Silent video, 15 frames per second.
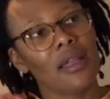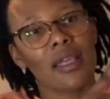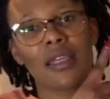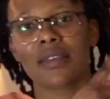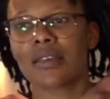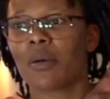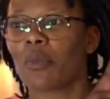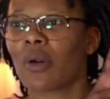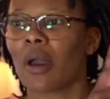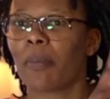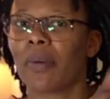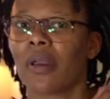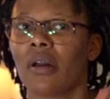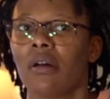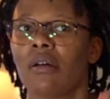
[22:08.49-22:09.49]
Link is somewhere
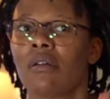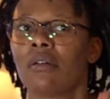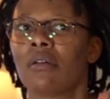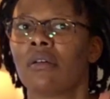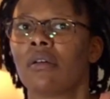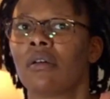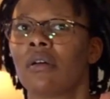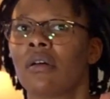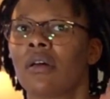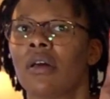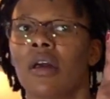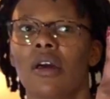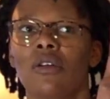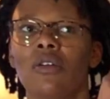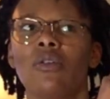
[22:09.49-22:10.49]
up here. I
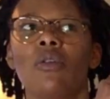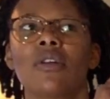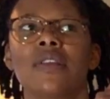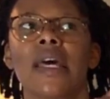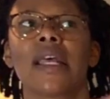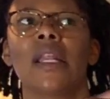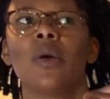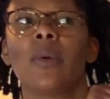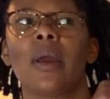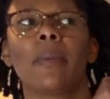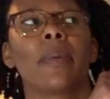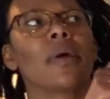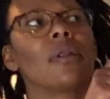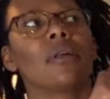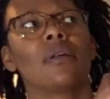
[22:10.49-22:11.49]
don't know exactly where,
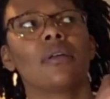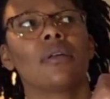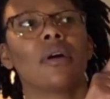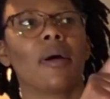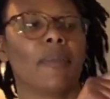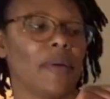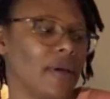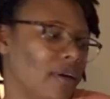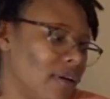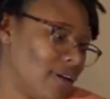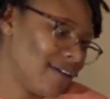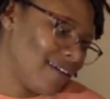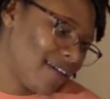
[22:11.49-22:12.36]
but up here.